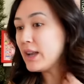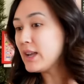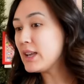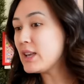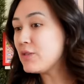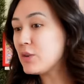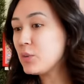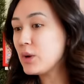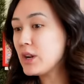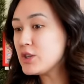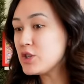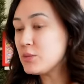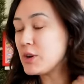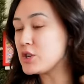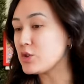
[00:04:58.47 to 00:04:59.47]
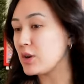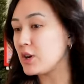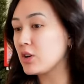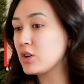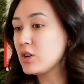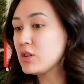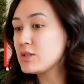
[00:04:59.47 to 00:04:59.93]
Even when I do my
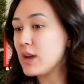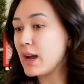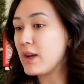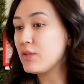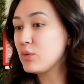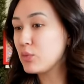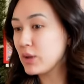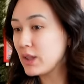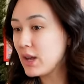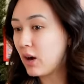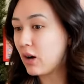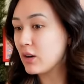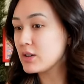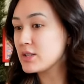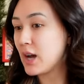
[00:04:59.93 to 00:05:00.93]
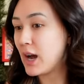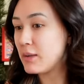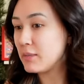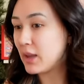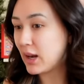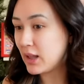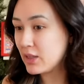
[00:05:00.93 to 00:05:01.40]
straightener curls, I have a really hard
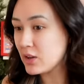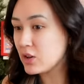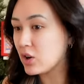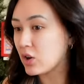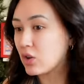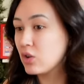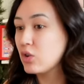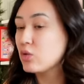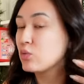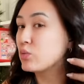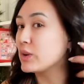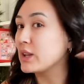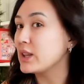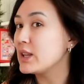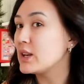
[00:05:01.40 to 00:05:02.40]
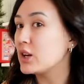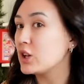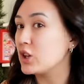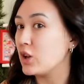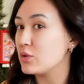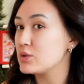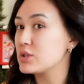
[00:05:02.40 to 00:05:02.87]
time getting the curl really
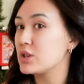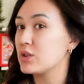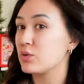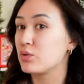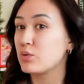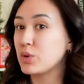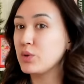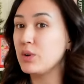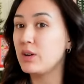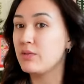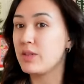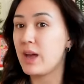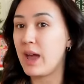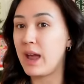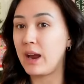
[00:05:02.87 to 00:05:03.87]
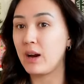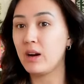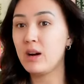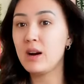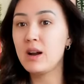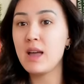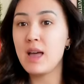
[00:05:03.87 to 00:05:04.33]
close to the root of the
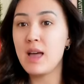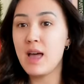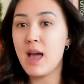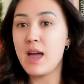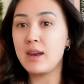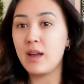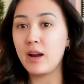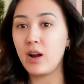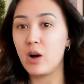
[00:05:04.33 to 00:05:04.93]
hair. And I